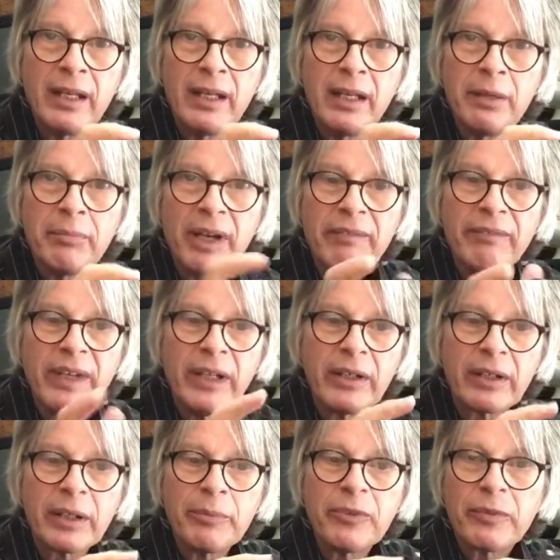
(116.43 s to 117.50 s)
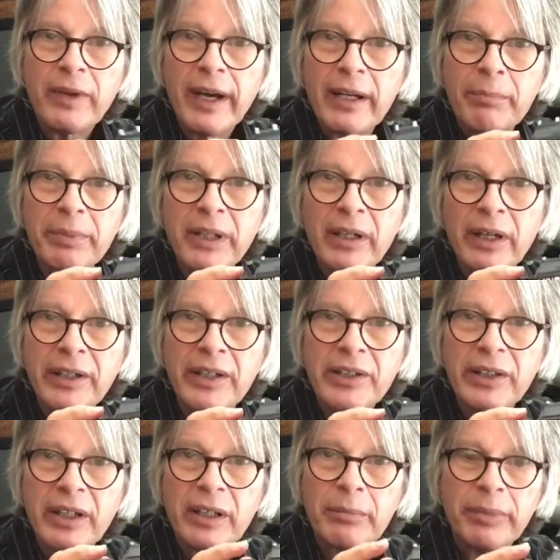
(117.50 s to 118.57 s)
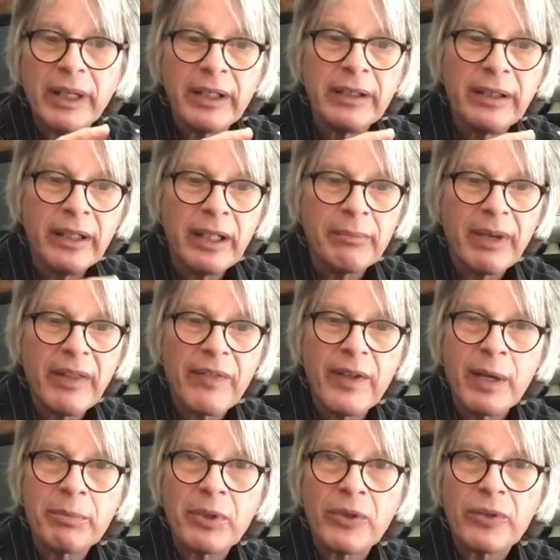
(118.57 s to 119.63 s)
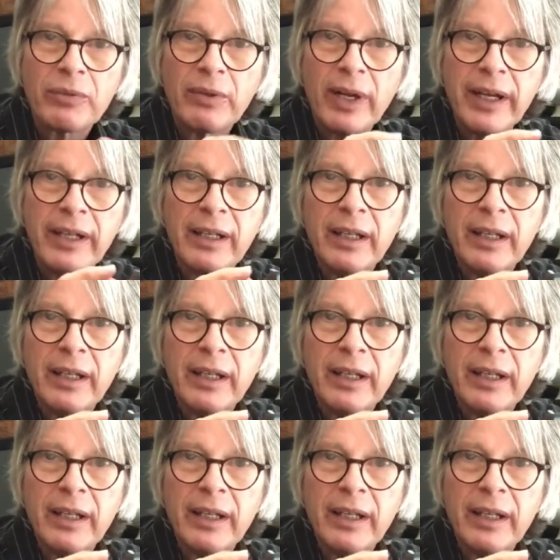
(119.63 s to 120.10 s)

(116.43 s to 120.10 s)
my finger comes right up here on the shutter button and my thumb goes right